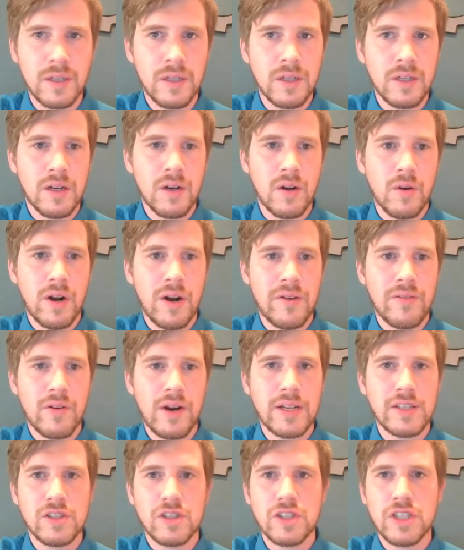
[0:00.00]
whatever,
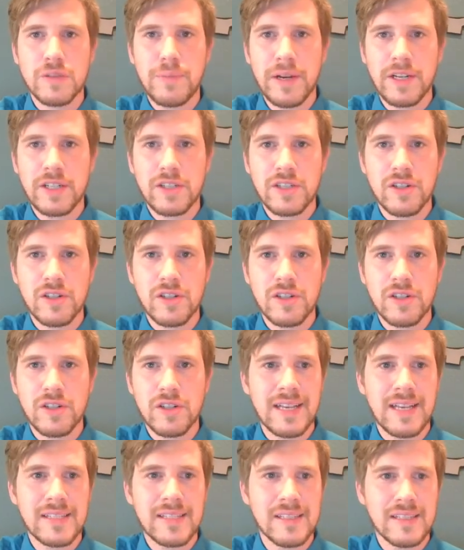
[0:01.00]
right? So just make sure it
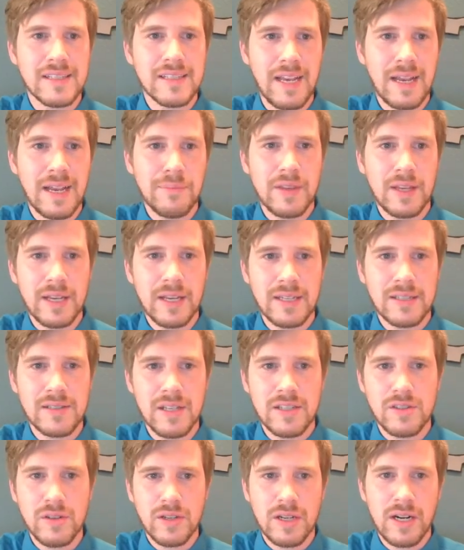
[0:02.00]
says the same thing as
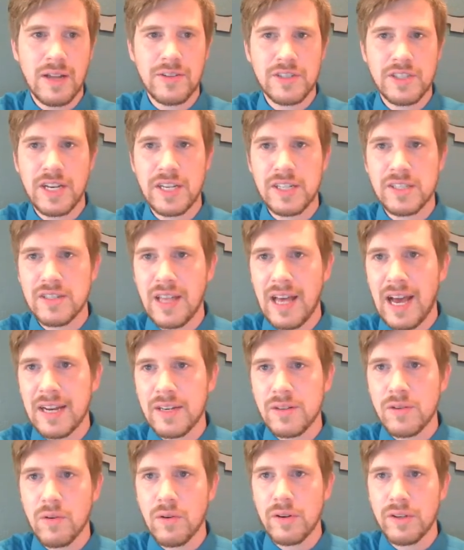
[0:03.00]
this. You can either change
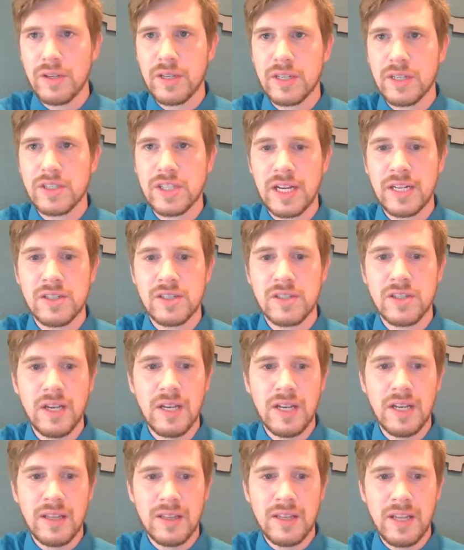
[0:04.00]
that, or you can change
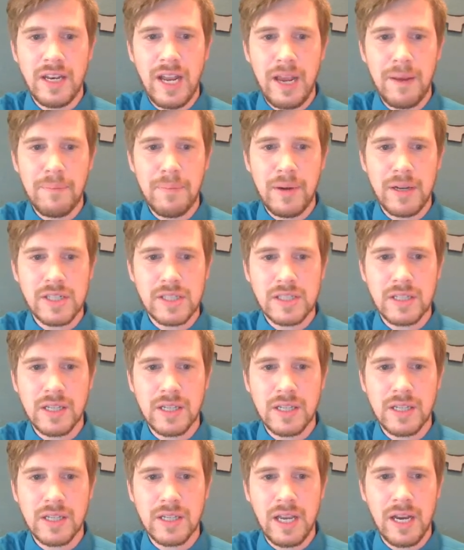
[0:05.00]
the name by just
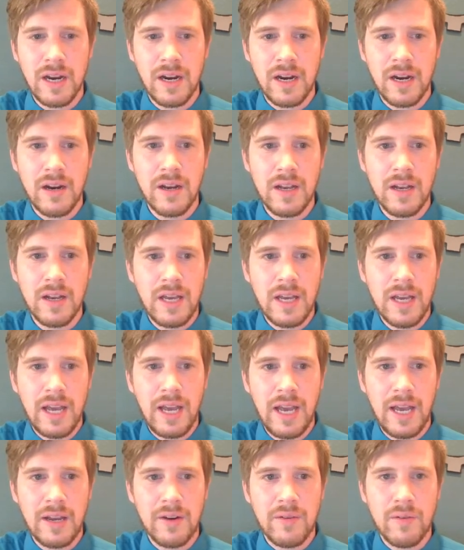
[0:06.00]
clicking here
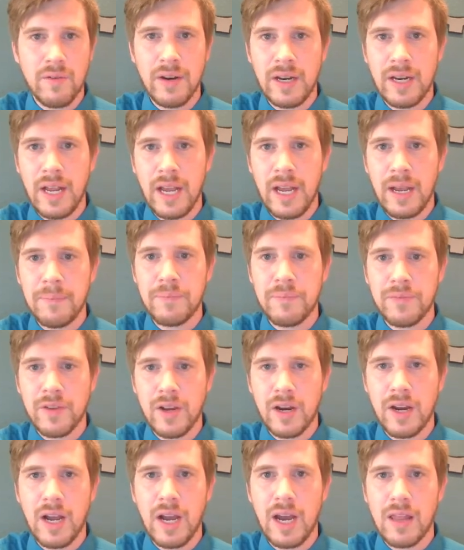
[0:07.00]
and rename.
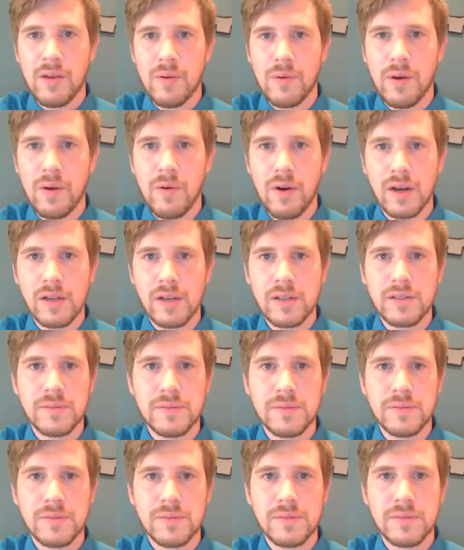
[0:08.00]
Right? Either way works.
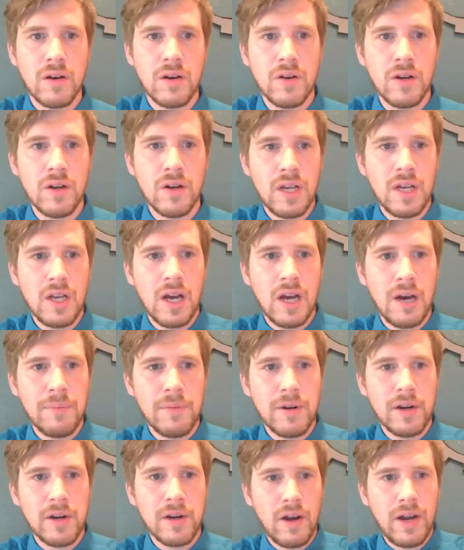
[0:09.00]
So I'm
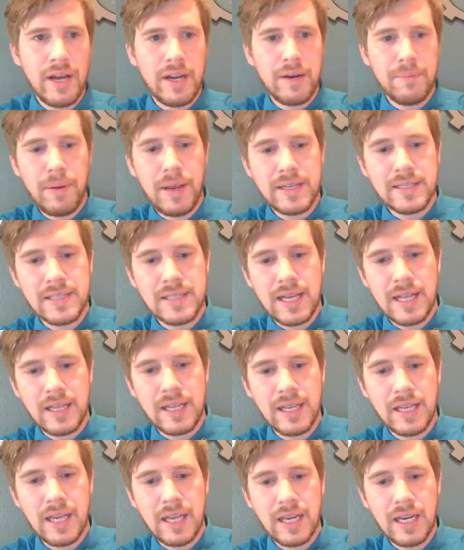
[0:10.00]
going to go ahead and paste that
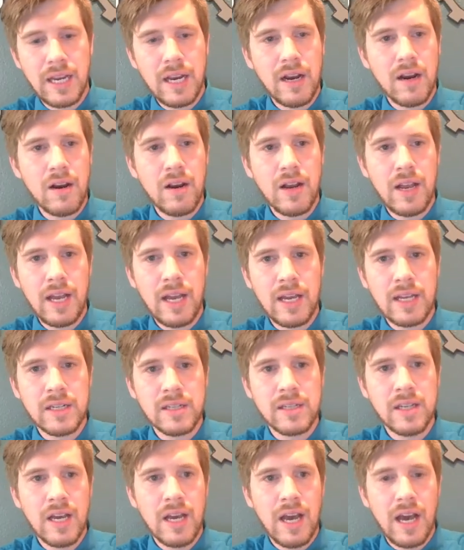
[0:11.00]
link in here,
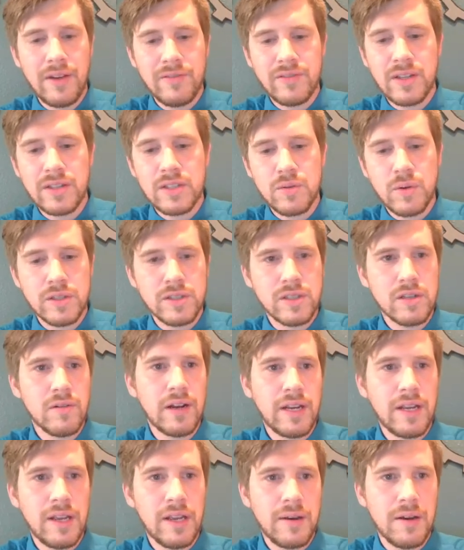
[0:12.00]
and I've done this once
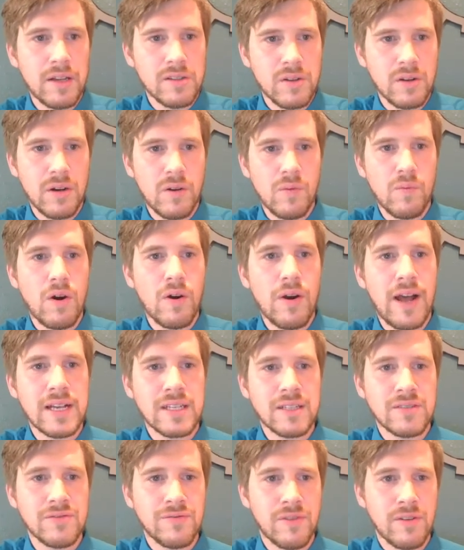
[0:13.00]
already, so it won't
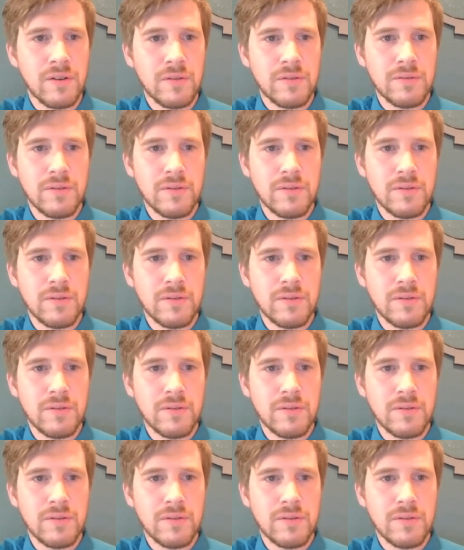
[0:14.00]
ask for